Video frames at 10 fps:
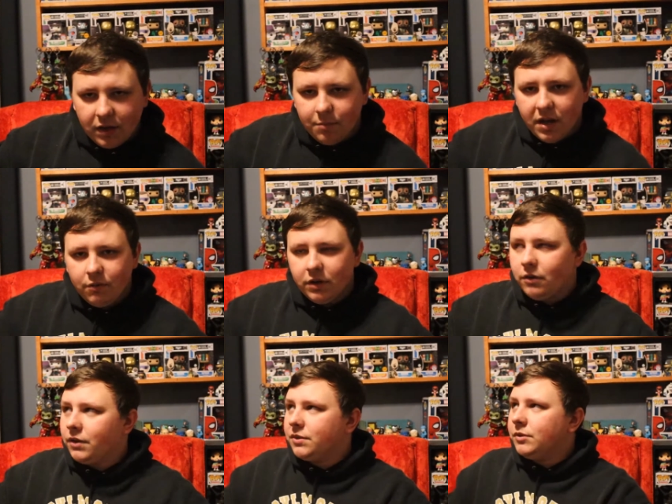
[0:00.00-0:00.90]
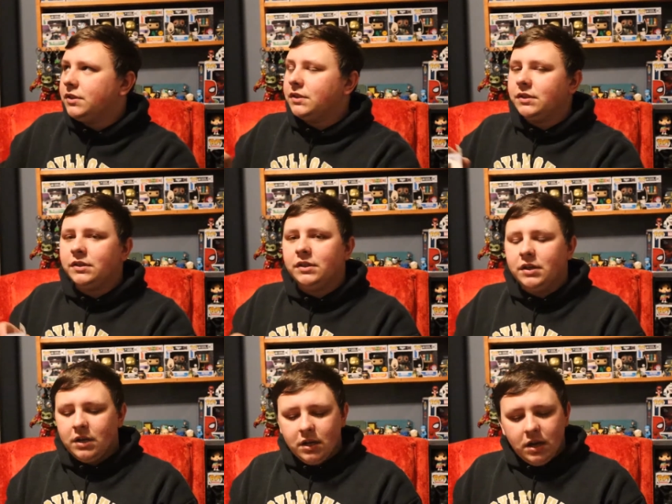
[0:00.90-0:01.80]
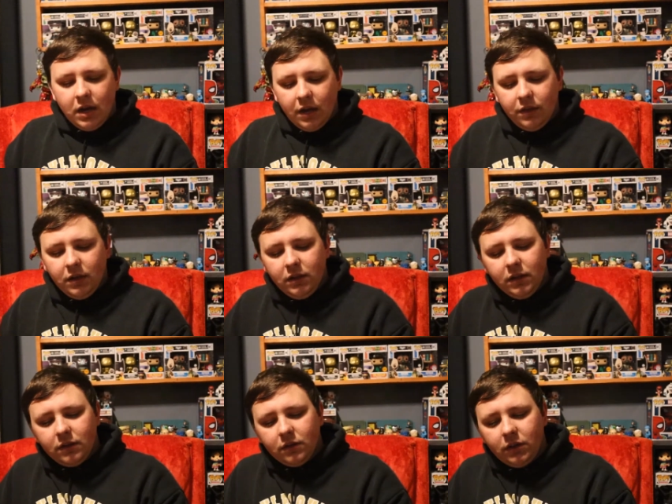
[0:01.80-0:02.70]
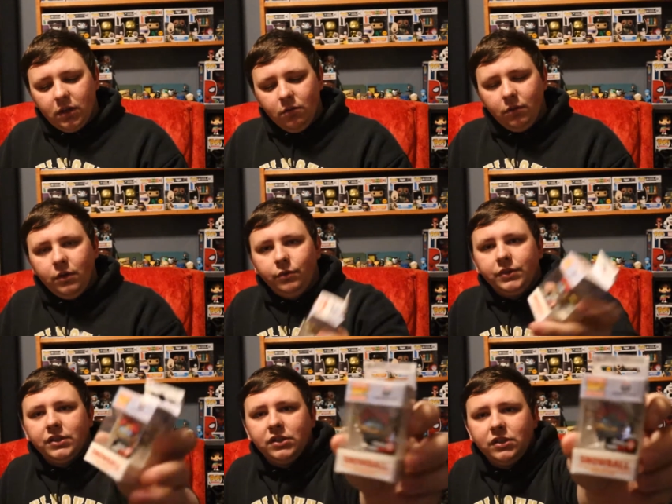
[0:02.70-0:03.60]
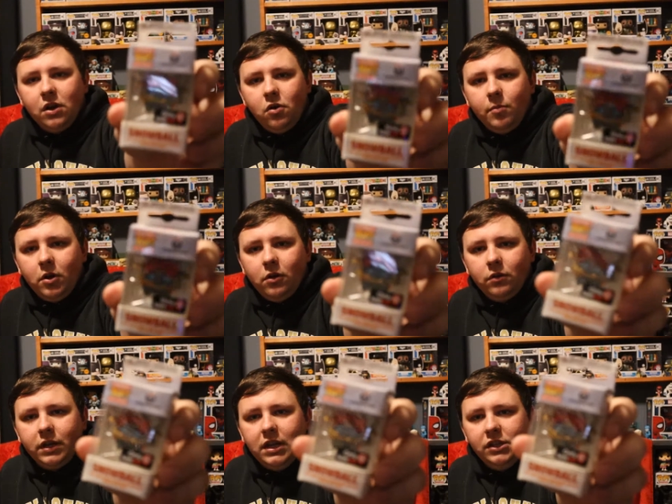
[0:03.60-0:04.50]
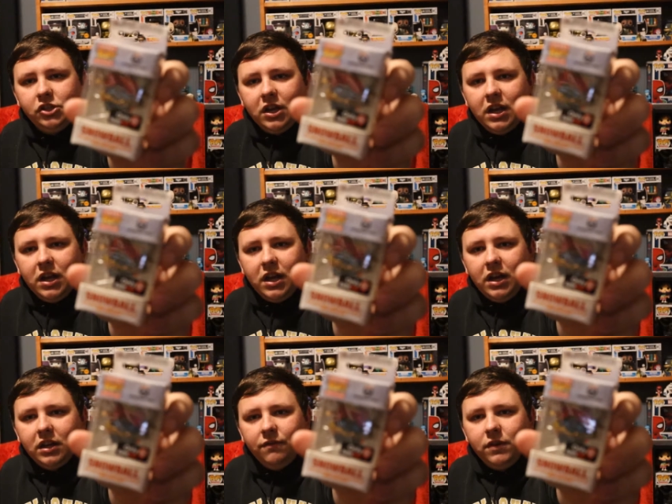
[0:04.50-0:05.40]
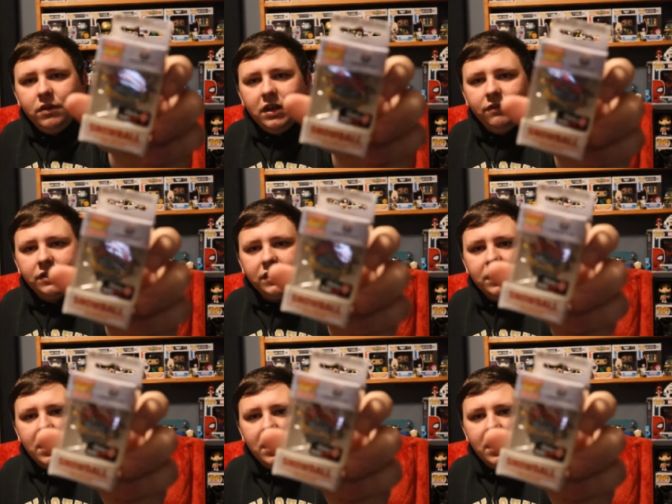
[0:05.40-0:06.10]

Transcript: Yeah, Merry Christmas. And then you get the cute little snowball keychain. If you can even see